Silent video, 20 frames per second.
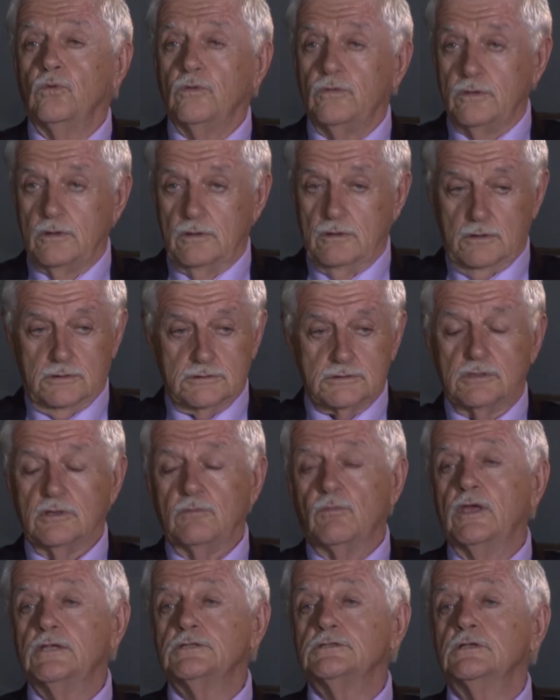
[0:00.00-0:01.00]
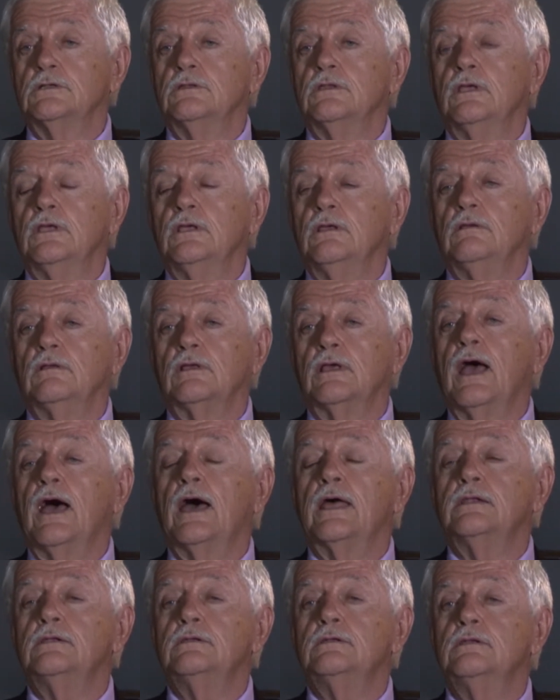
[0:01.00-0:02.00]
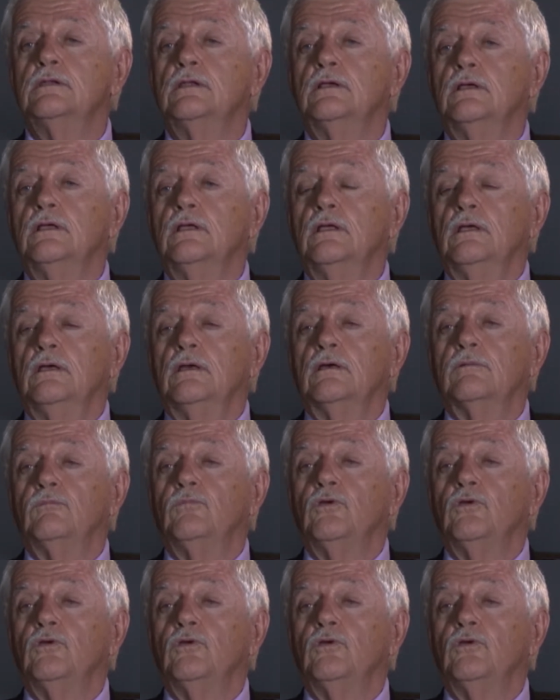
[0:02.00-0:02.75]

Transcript: with the, as you mentioned, the garden uh,